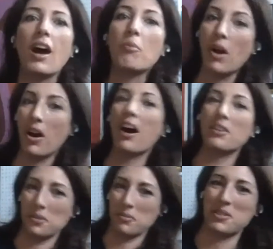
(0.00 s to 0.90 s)
Well,
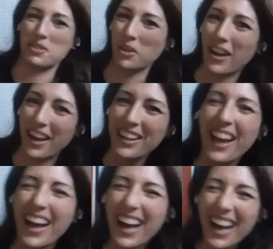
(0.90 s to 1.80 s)
also Richard Toyon,
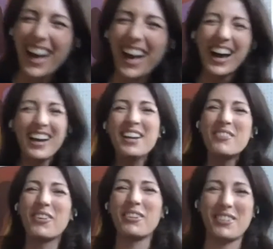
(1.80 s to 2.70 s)

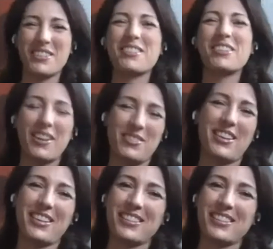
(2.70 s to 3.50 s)
but Richard Hendricks.